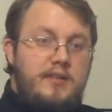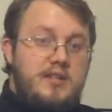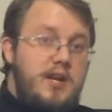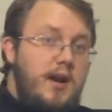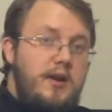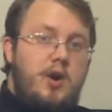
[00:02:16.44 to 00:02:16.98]
the
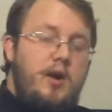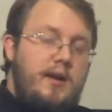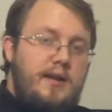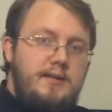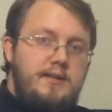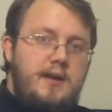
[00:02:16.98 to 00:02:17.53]
Jedi
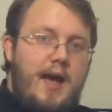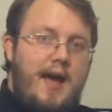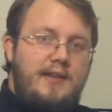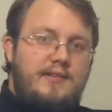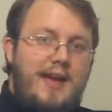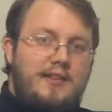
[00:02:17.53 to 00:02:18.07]
Guardian
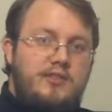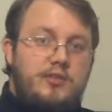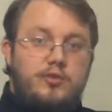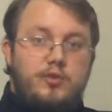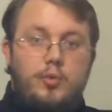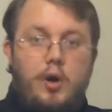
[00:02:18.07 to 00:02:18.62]
has access
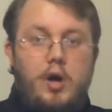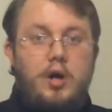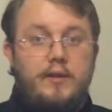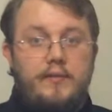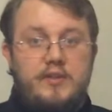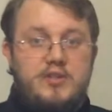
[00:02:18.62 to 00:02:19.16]
to
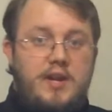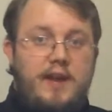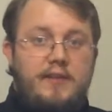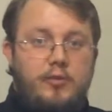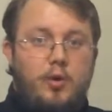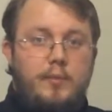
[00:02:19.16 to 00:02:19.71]
all of the Jedi
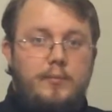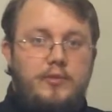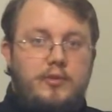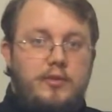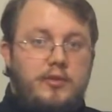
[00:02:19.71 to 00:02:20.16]
forms: